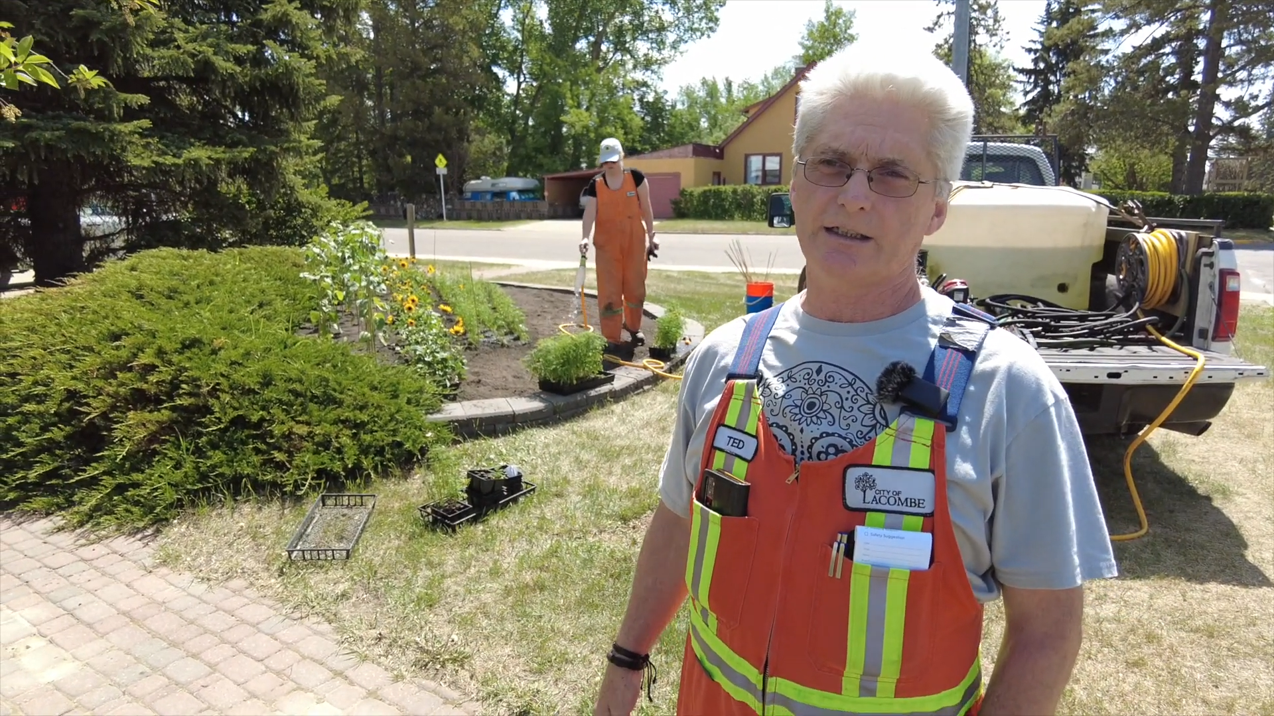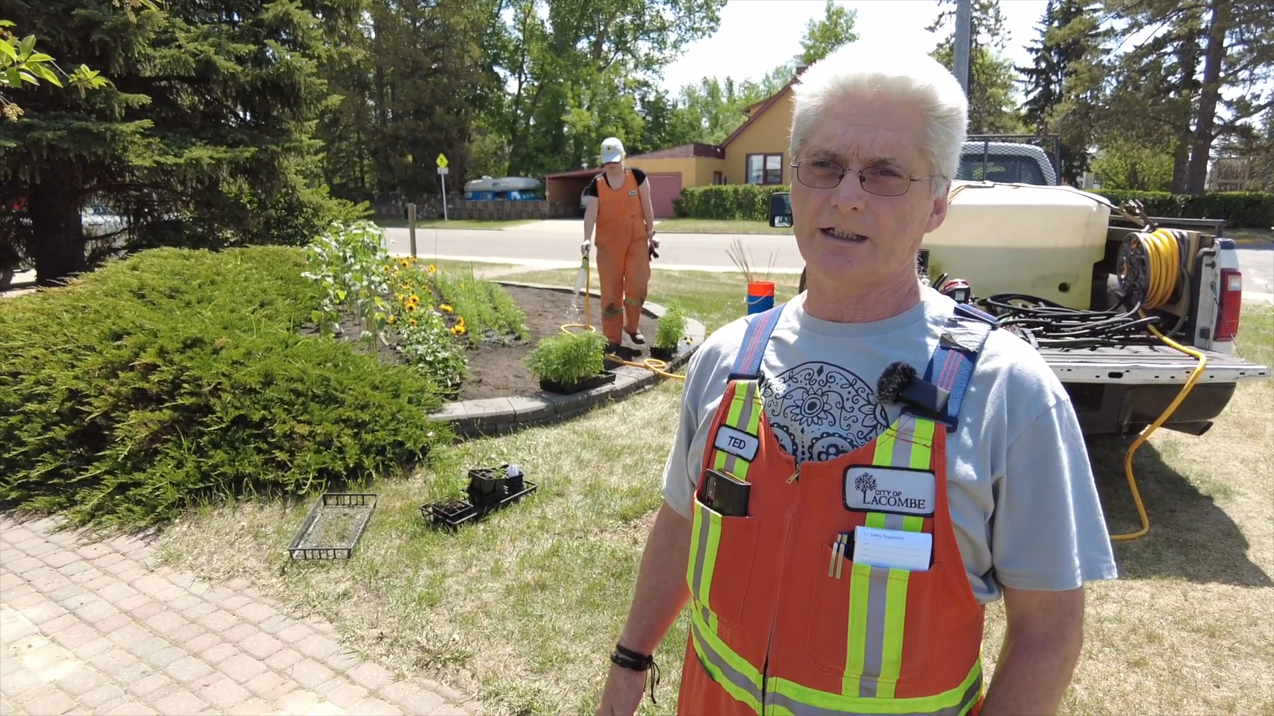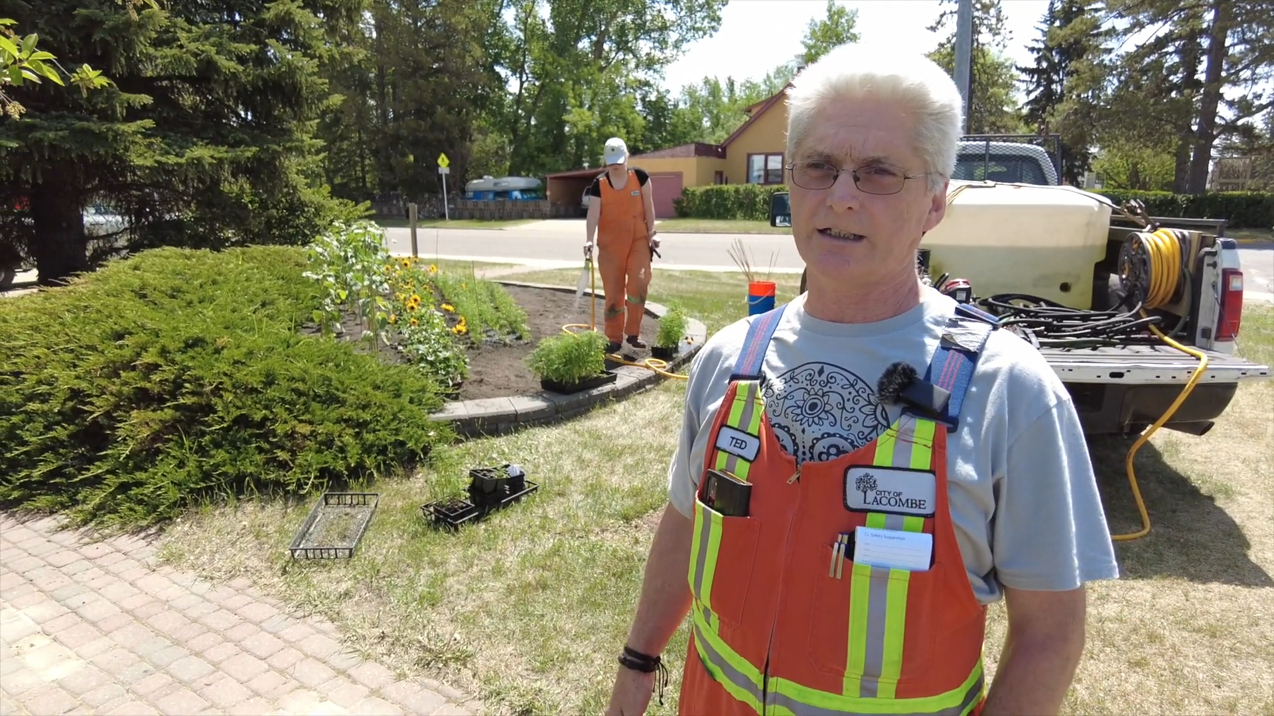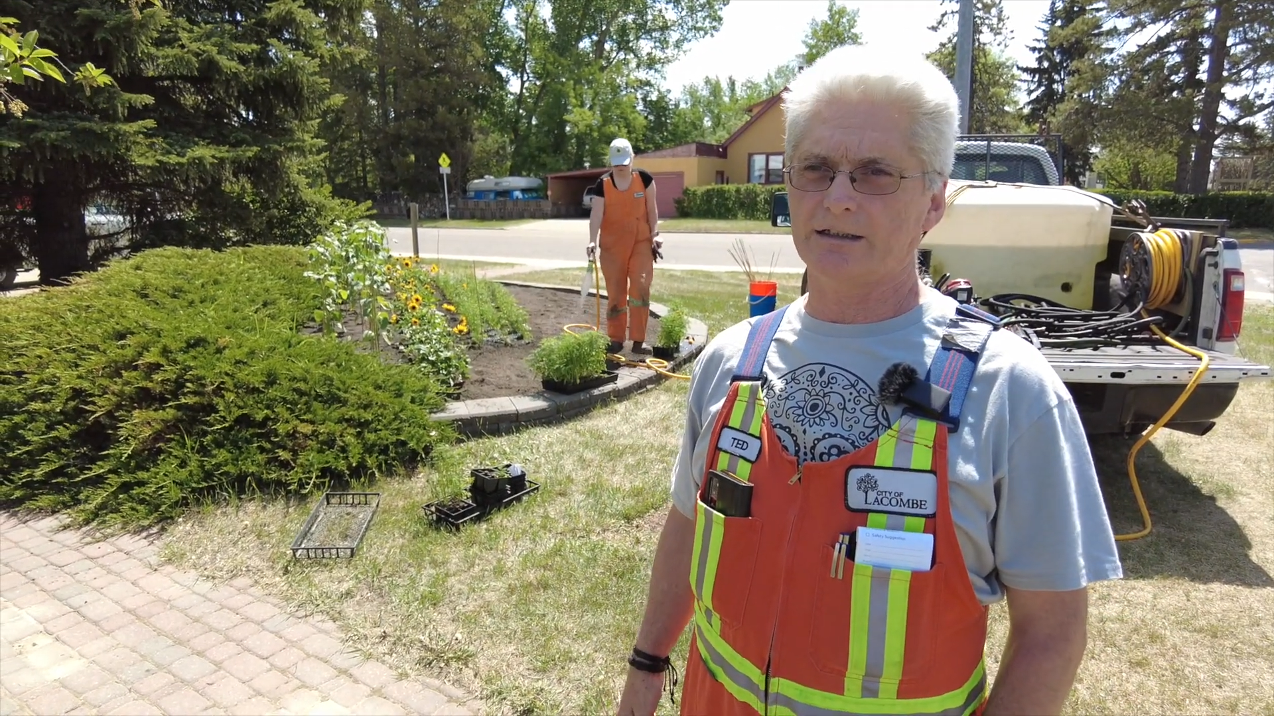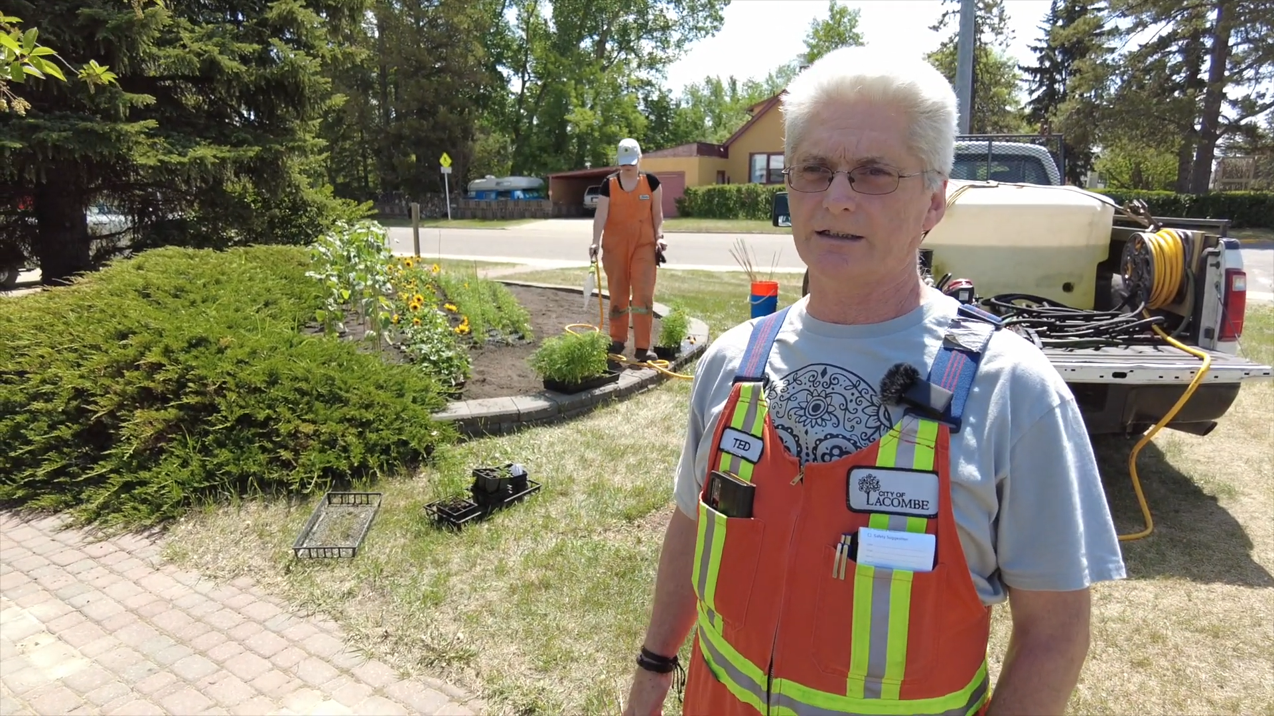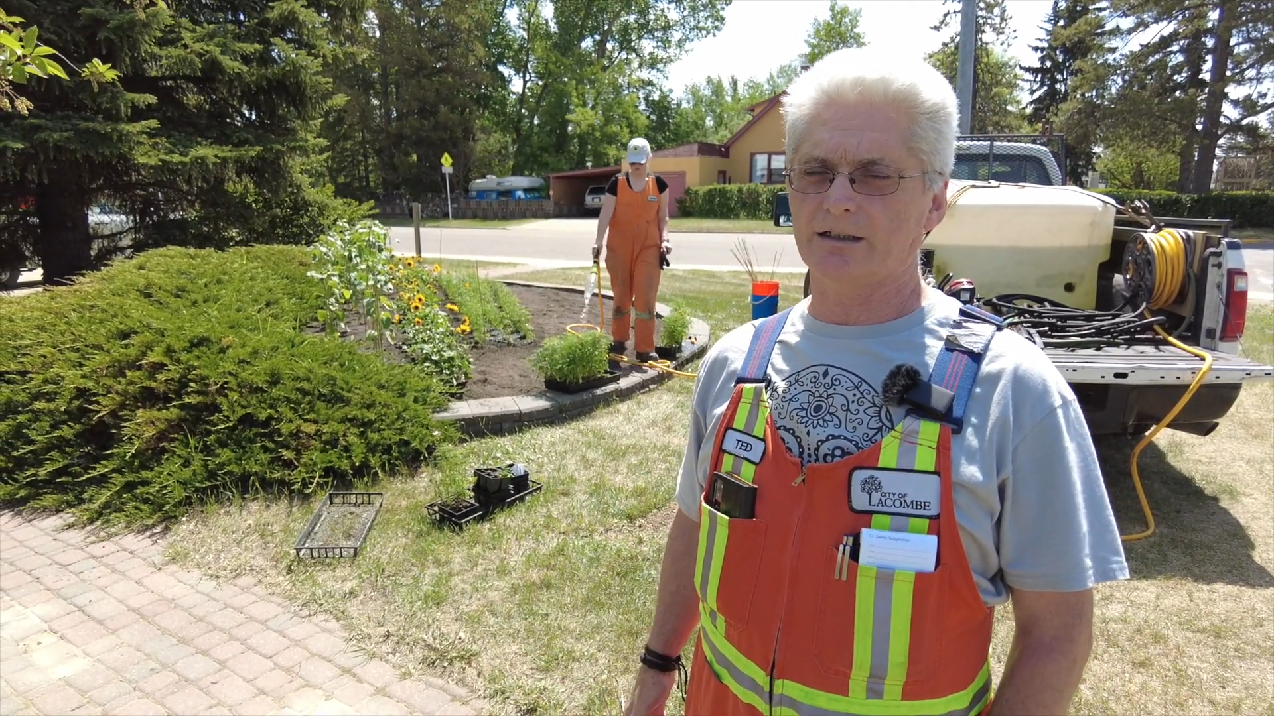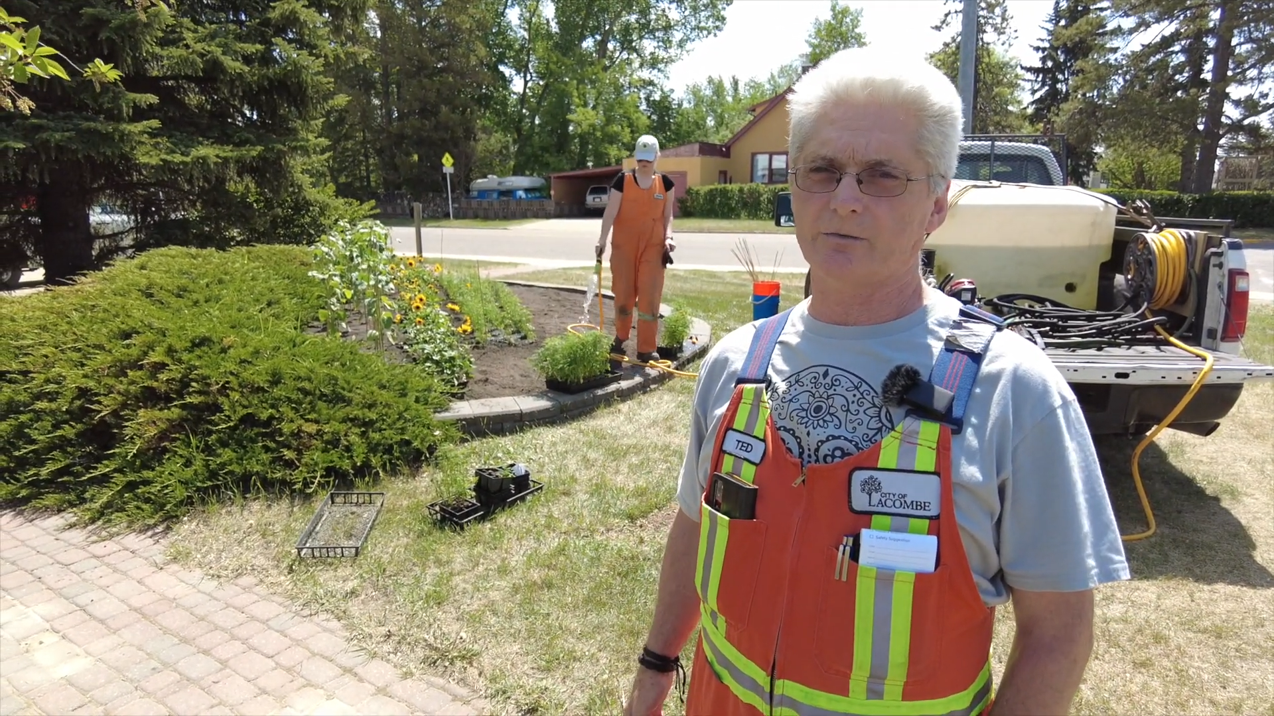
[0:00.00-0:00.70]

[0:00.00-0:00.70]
and uh,